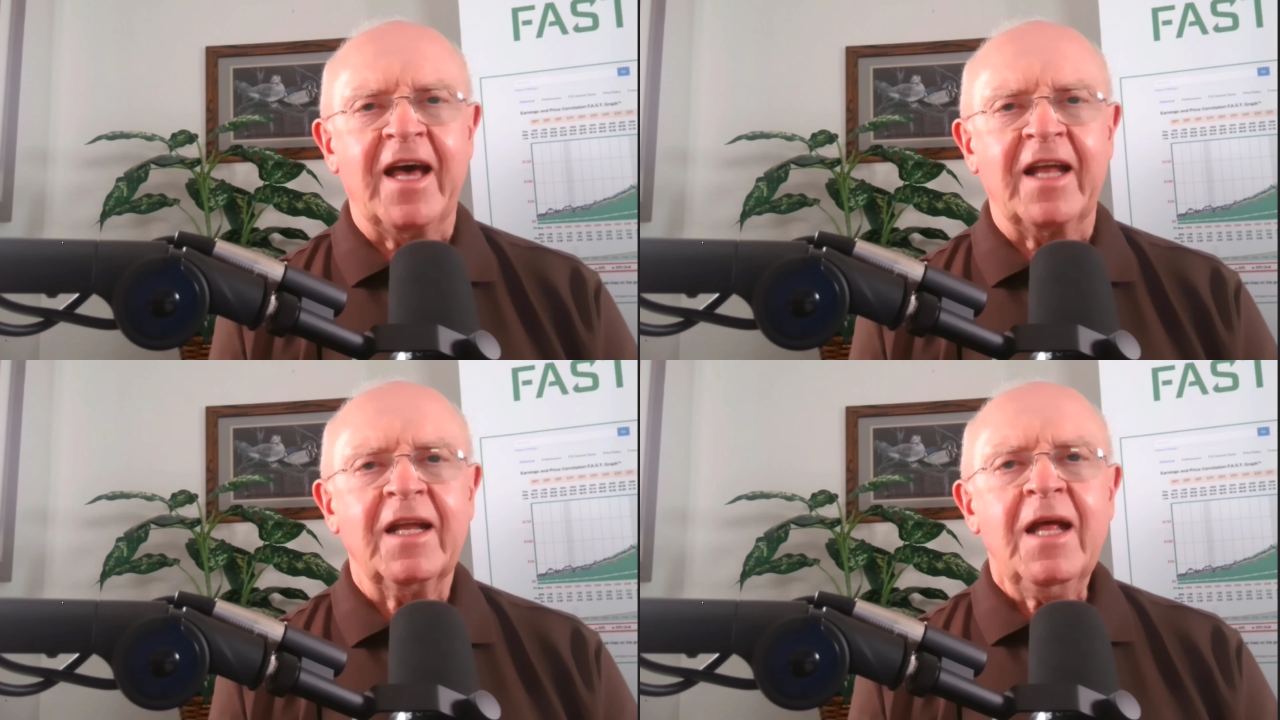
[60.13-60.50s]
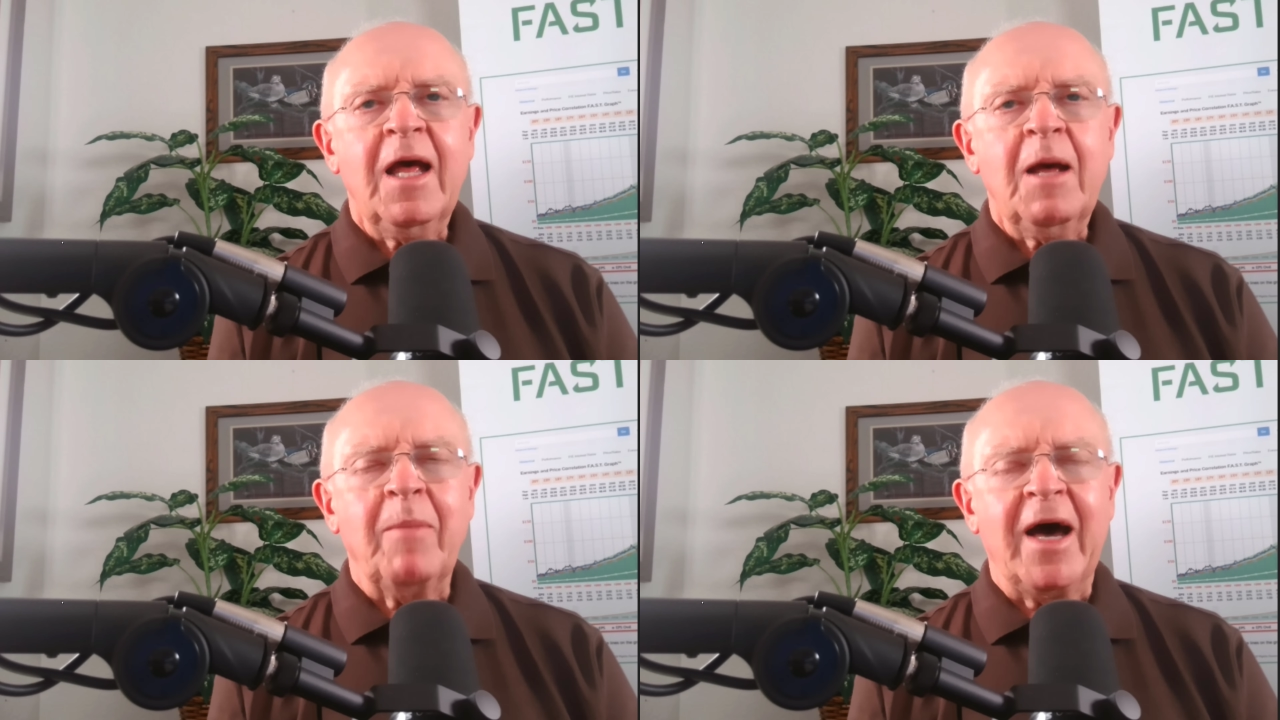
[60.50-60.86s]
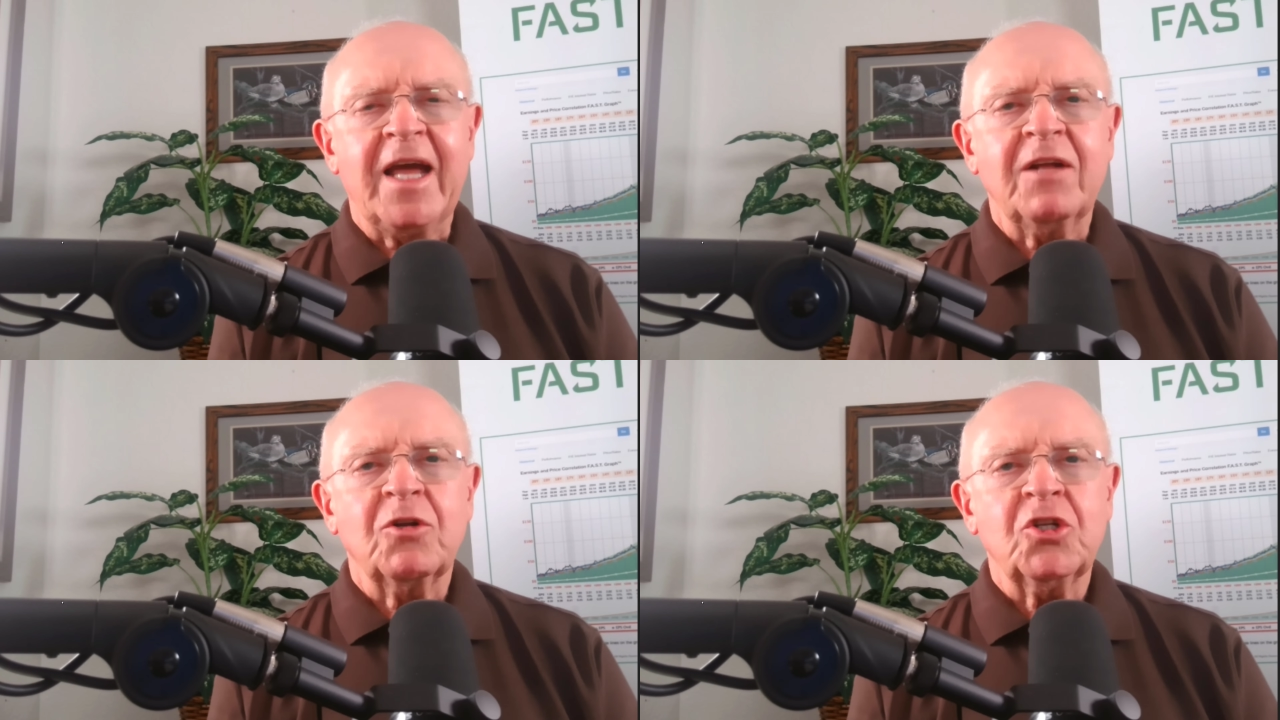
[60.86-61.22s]
that
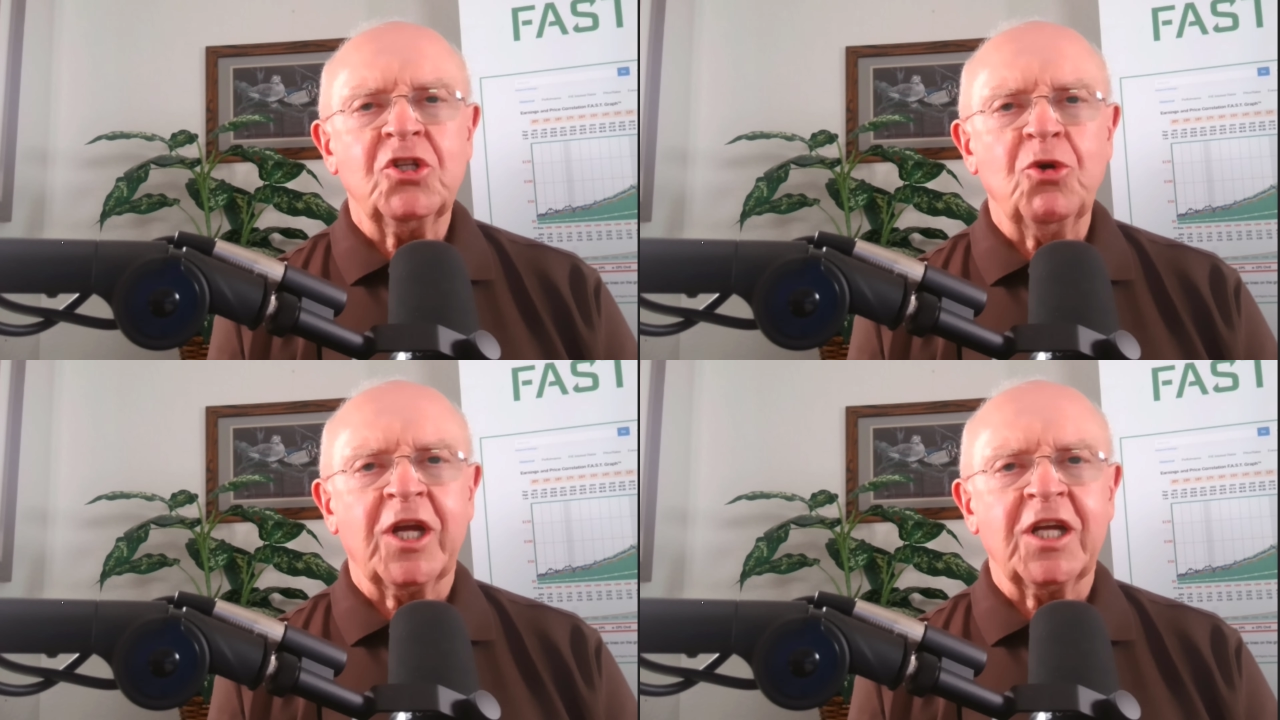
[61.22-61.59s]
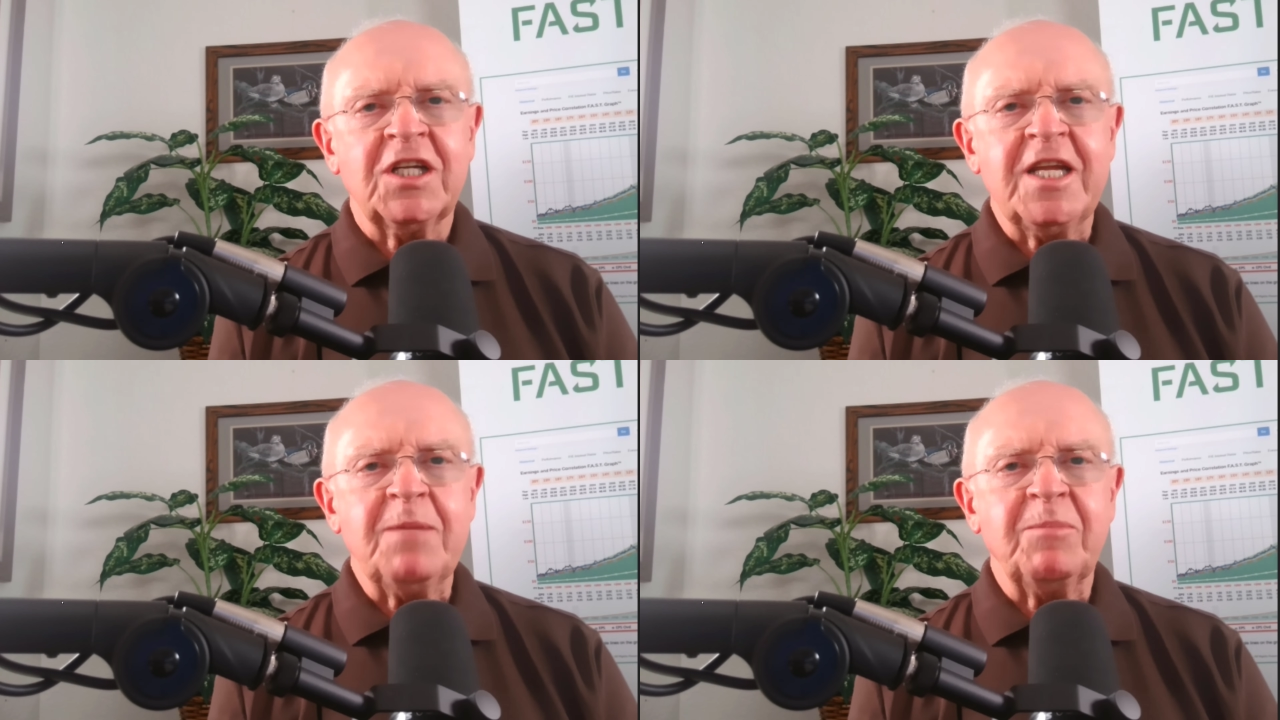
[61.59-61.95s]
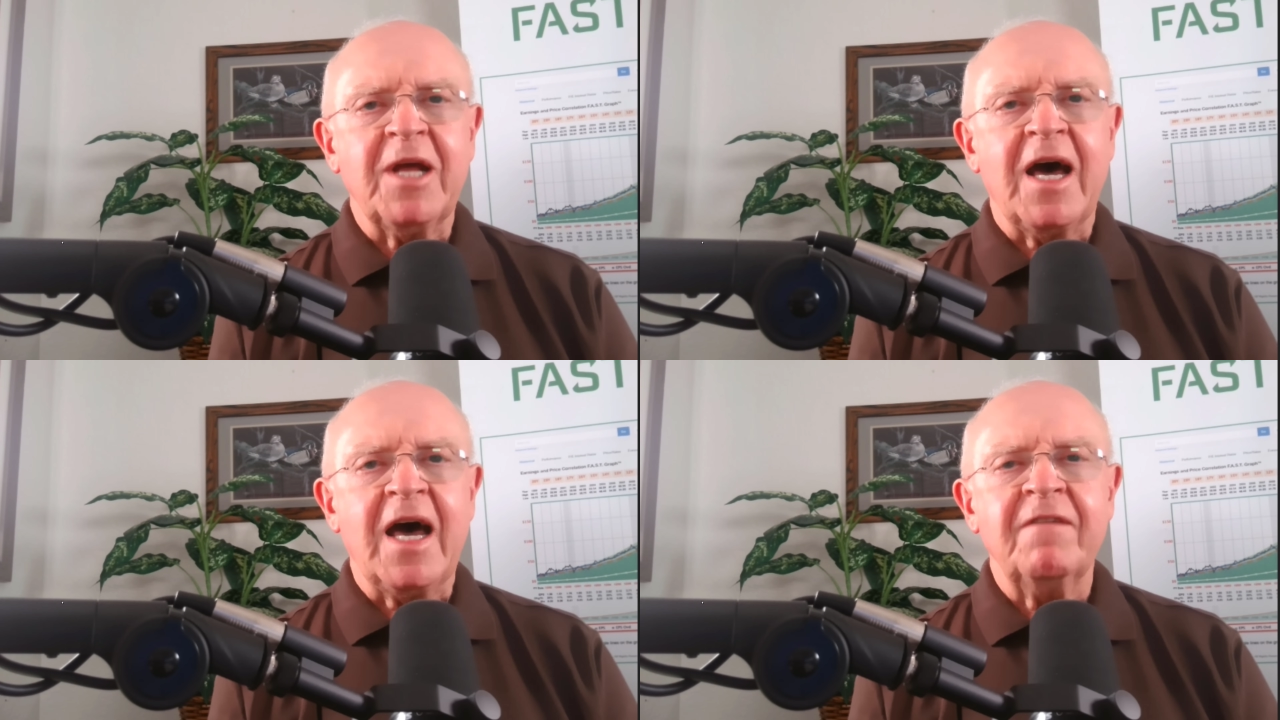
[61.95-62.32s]
by doing a
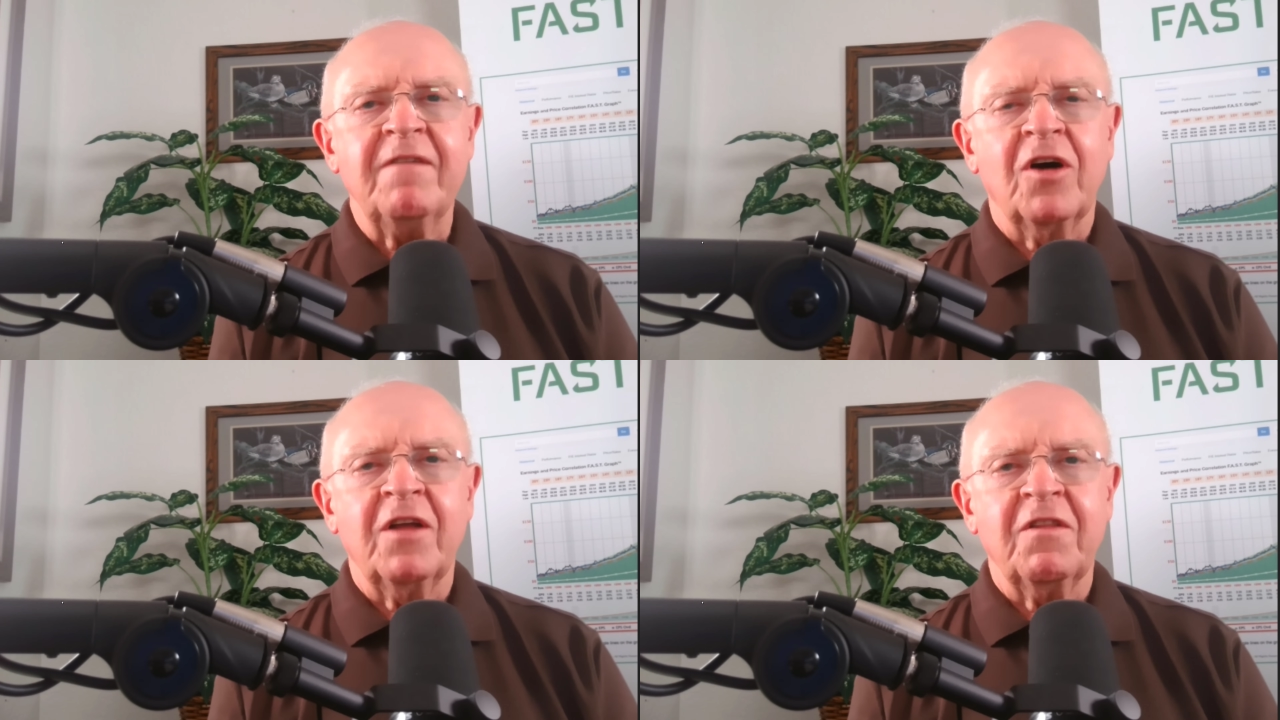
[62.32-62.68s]
deep dive